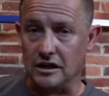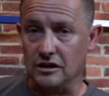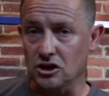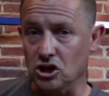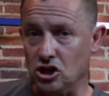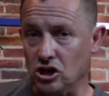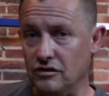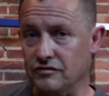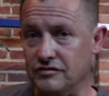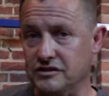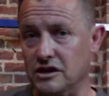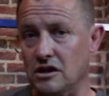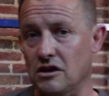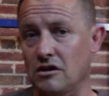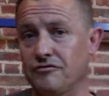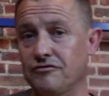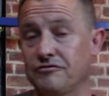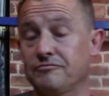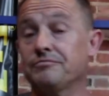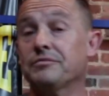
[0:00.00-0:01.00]
the gloves
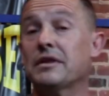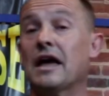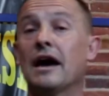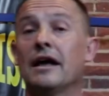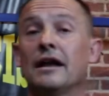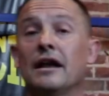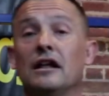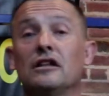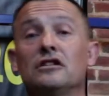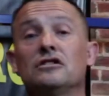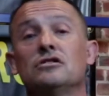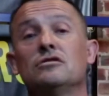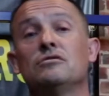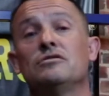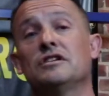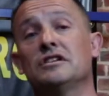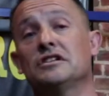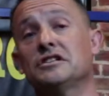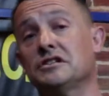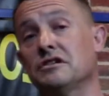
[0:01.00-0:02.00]
off and I'll do
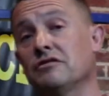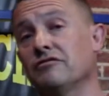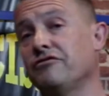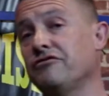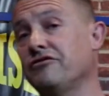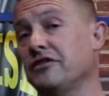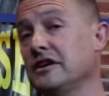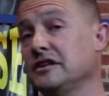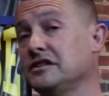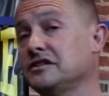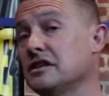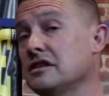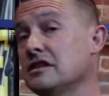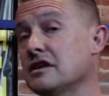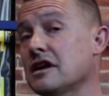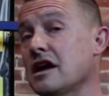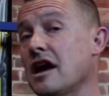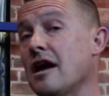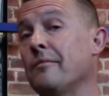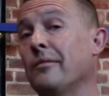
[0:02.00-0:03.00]
this facing
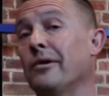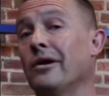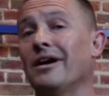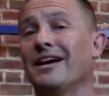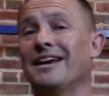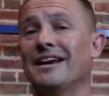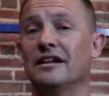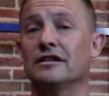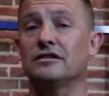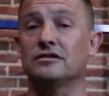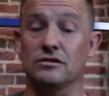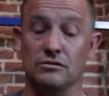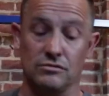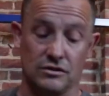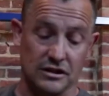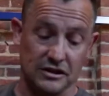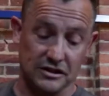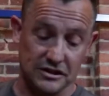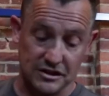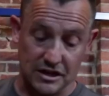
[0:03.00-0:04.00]
the camera, and I'll do
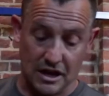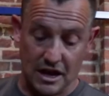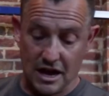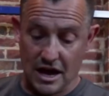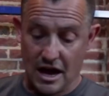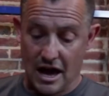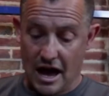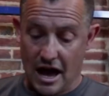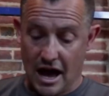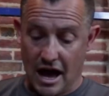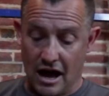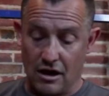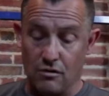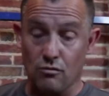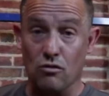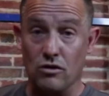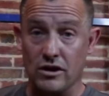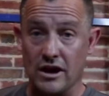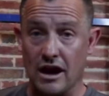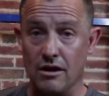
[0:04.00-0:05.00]
this at
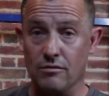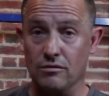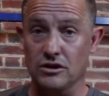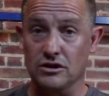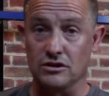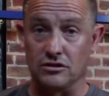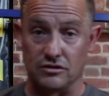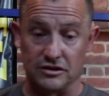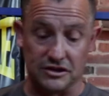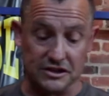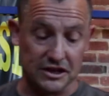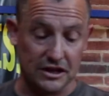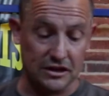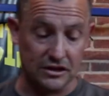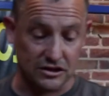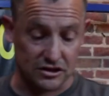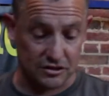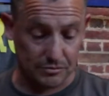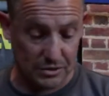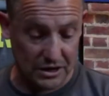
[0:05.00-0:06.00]
what I would consider
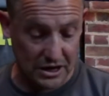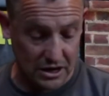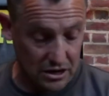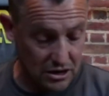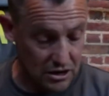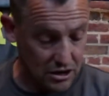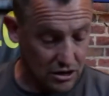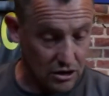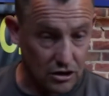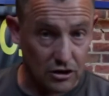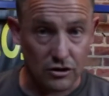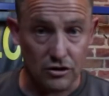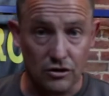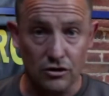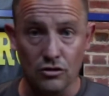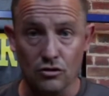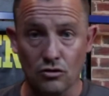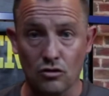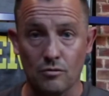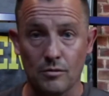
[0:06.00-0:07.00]
to be
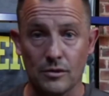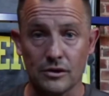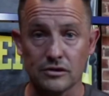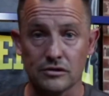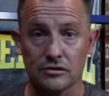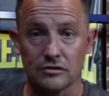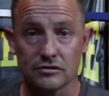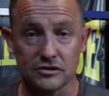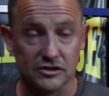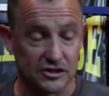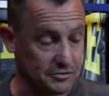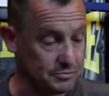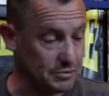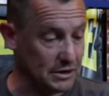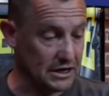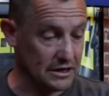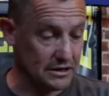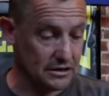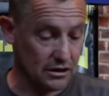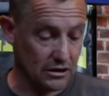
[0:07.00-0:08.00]
normal
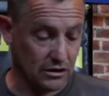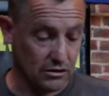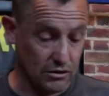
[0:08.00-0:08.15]
speed.